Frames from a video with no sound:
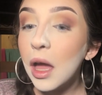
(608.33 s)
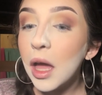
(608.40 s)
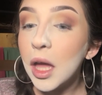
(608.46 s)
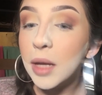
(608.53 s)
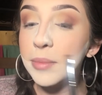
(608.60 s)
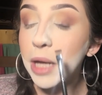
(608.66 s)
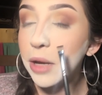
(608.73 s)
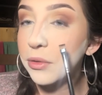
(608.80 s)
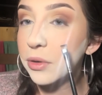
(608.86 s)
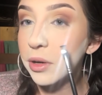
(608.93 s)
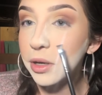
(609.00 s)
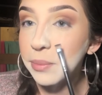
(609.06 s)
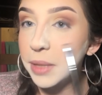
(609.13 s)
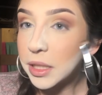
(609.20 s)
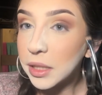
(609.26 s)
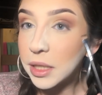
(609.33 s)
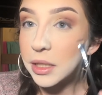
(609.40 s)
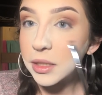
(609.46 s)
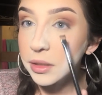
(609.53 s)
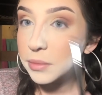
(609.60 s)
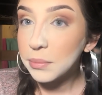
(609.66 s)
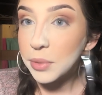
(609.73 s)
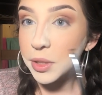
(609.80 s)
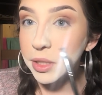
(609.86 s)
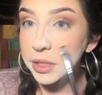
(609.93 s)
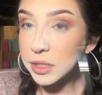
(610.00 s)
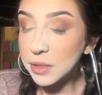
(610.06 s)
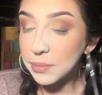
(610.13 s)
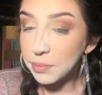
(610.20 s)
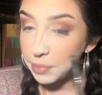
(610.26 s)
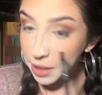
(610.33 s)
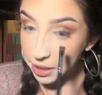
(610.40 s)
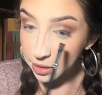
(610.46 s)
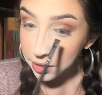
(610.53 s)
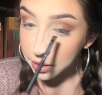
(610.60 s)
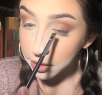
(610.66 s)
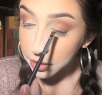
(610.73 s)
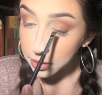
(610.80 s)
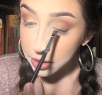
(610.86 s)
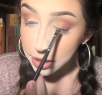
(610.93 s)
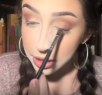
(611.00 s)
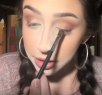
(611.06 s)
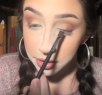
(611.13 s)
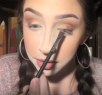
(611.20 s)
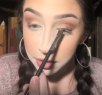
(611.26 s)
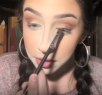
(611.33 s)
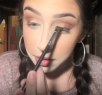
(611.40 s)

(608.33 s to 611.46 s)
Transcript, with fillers: um, I would recommend like putting some bake underneath.